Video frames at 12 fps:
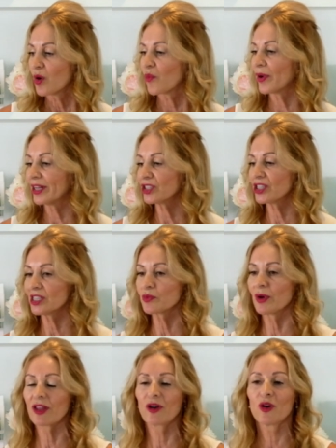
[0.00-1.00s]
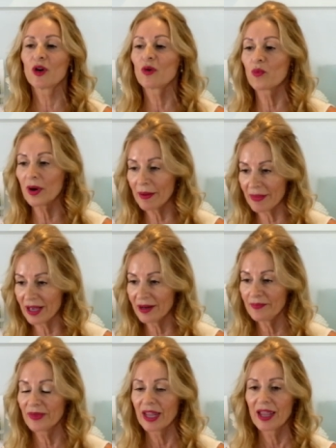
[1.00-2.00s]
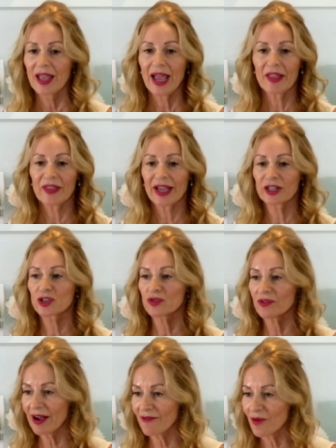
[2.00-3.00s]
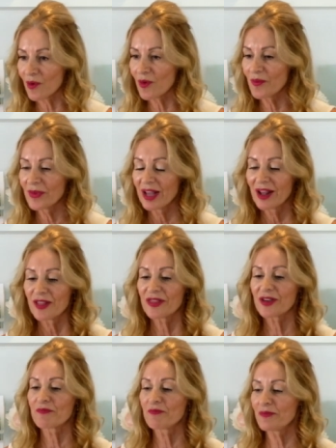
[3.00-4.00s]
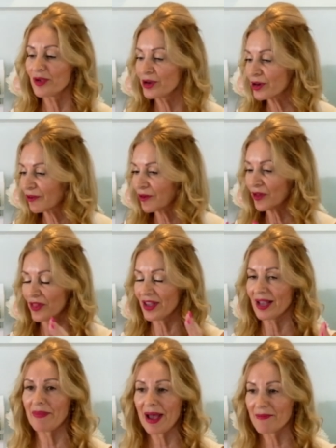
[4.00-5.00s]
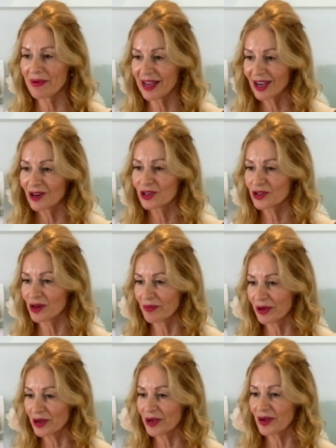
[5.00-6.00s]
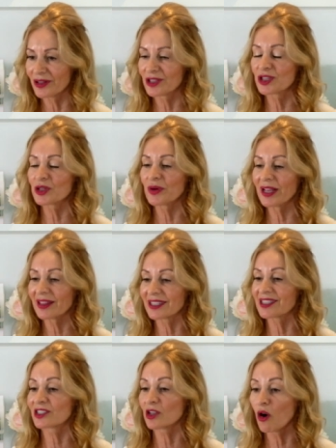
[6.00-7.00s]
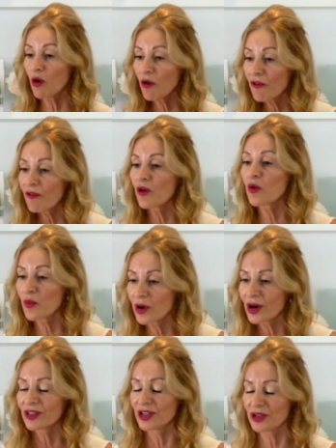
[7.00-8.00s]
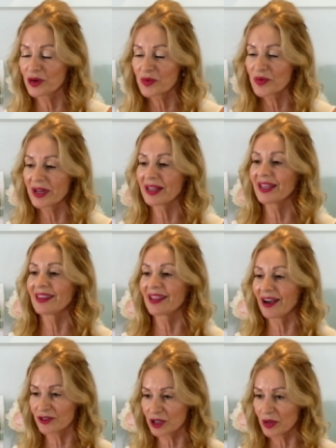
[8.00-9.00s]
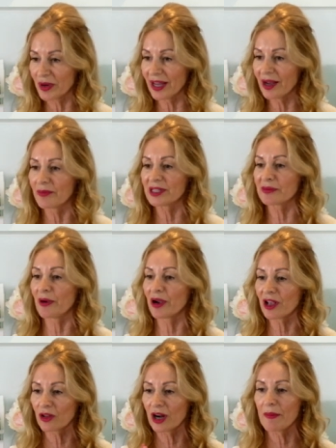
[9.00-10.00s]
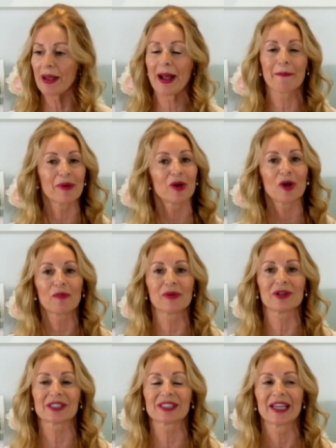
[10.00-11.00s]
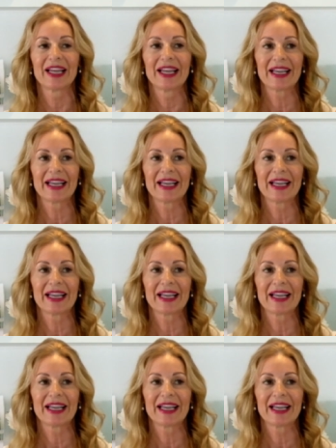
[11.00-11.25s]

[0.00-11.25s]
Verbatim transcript: when she's with her women and they travel, the beautiful thing about being an entrepreneur, doing the soulful work that you really love doing, and we spoke a lot about purpose,